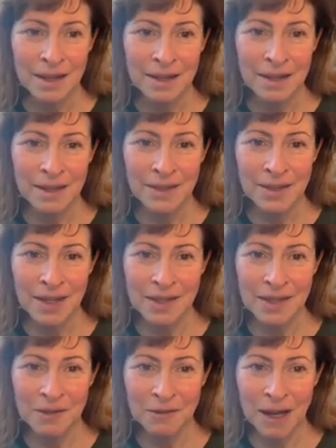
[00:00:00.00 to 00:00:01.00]
This
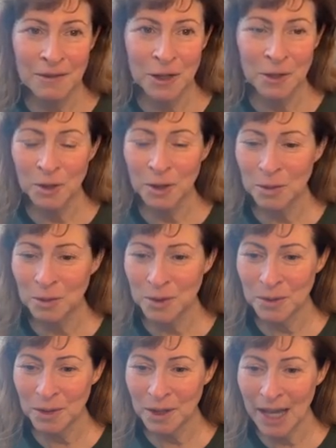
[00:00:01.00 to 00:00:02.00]
65-year-old
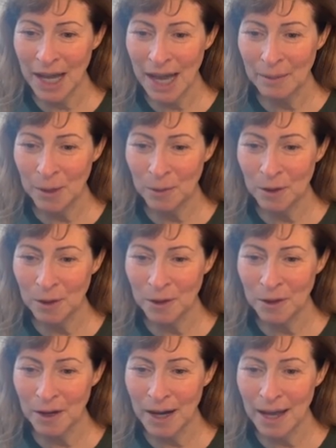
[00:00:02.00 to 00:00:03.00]
was really happy with
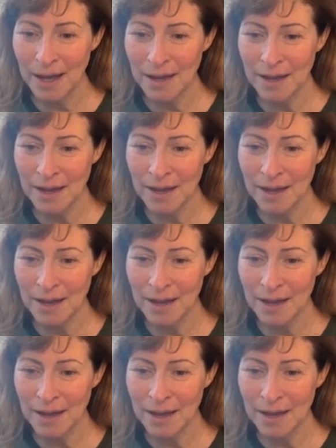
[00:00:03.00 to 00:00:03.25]
her neck.